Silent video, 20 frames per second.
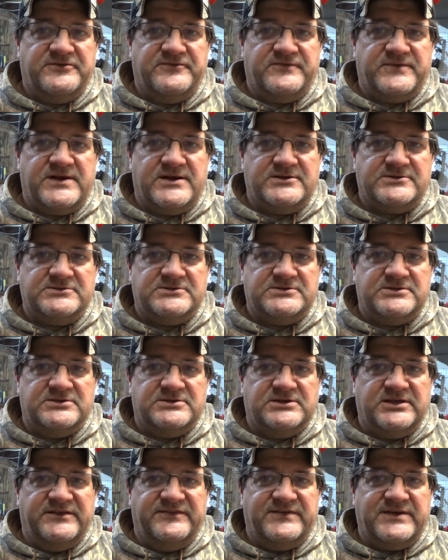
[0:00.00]
Foust, and
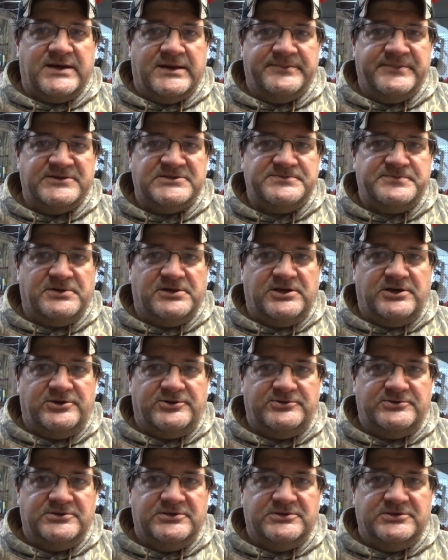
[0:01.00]
leave comments below.
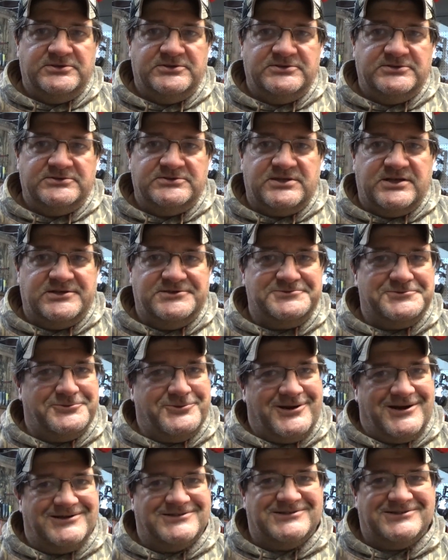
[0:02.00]
Thanks for
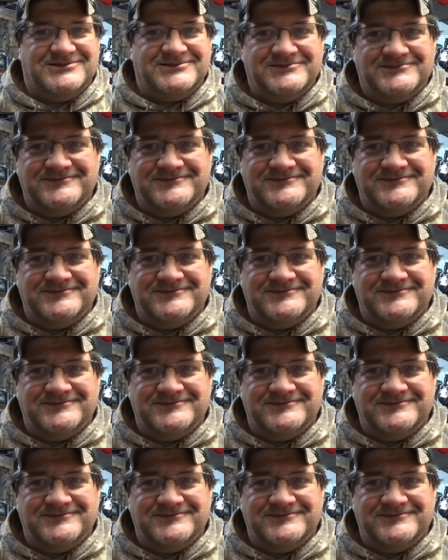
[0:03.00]
watching.